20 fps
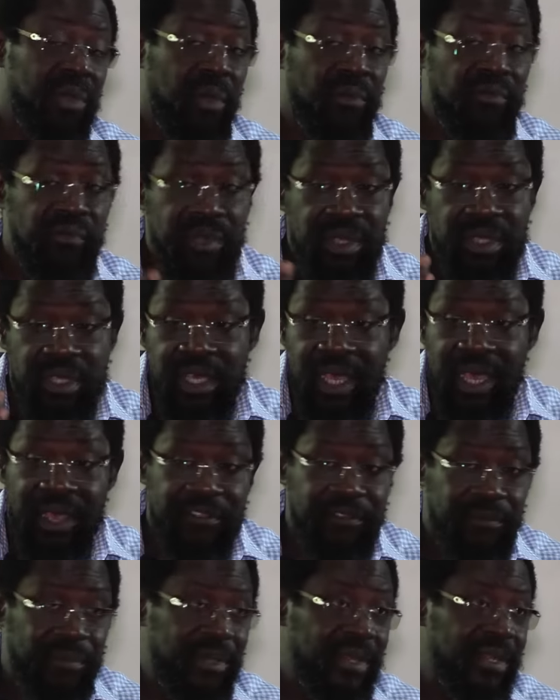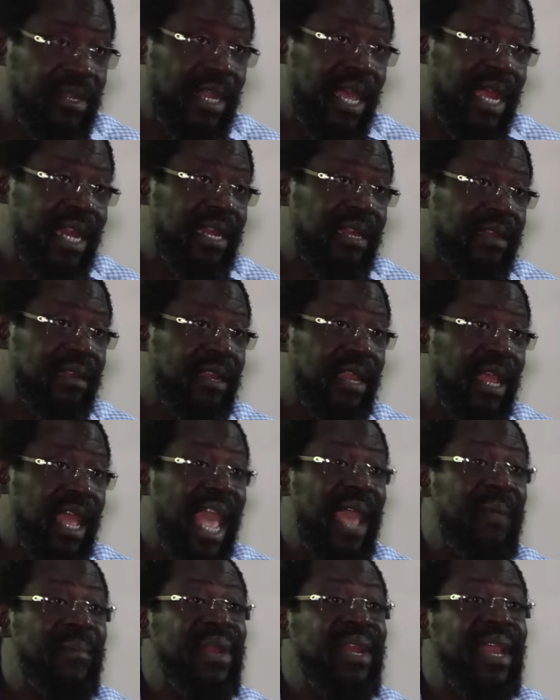of which he has been an
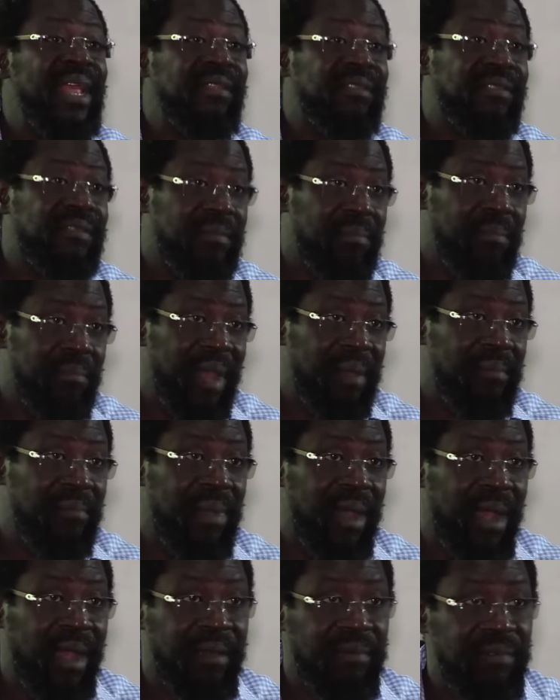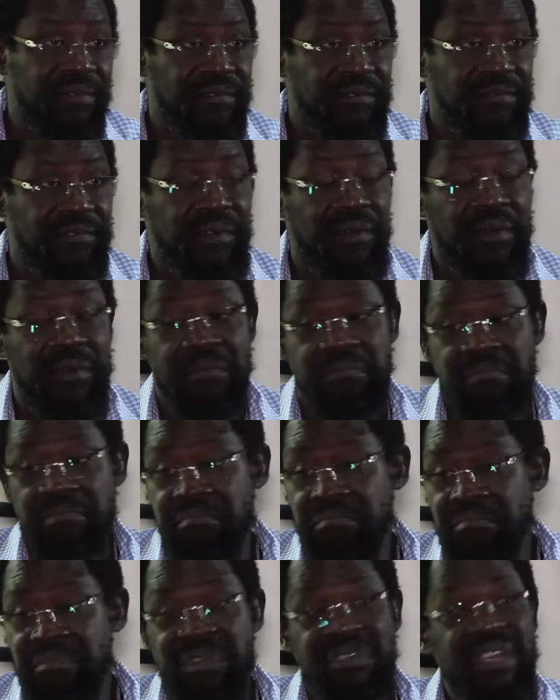eminent member for
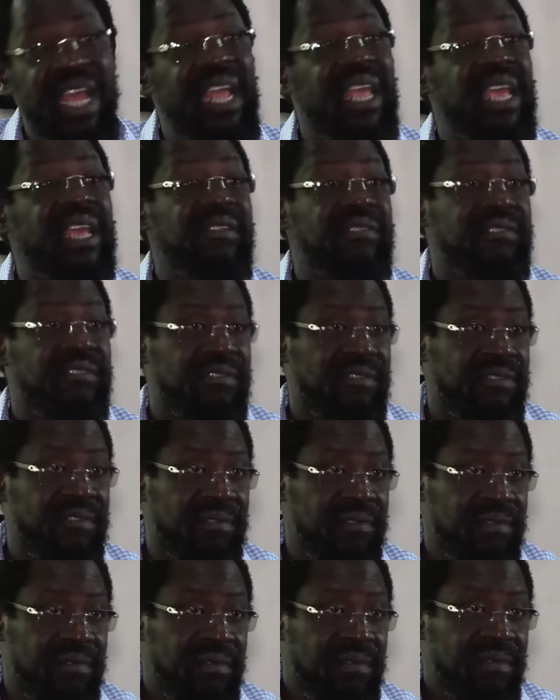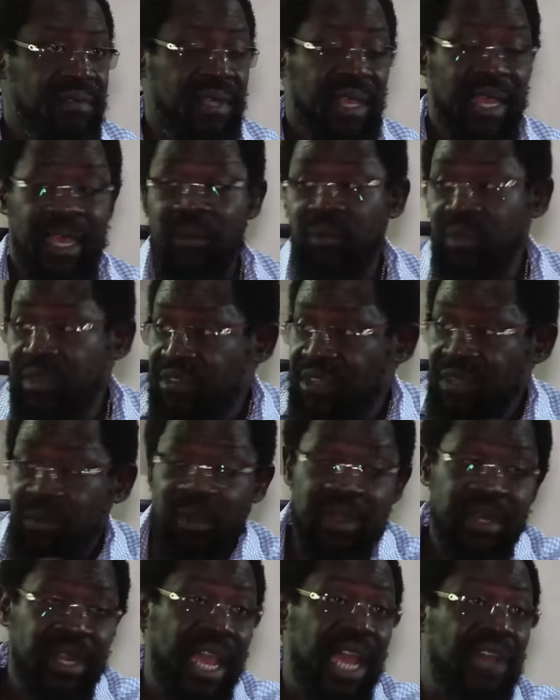decades, and we see
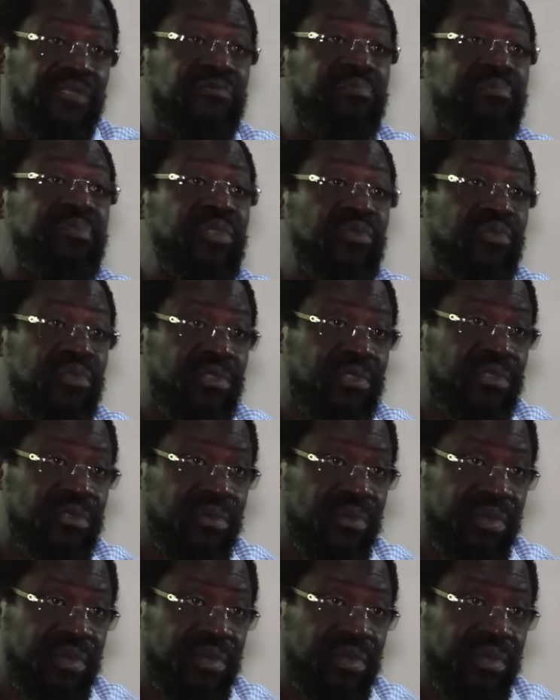what they have built.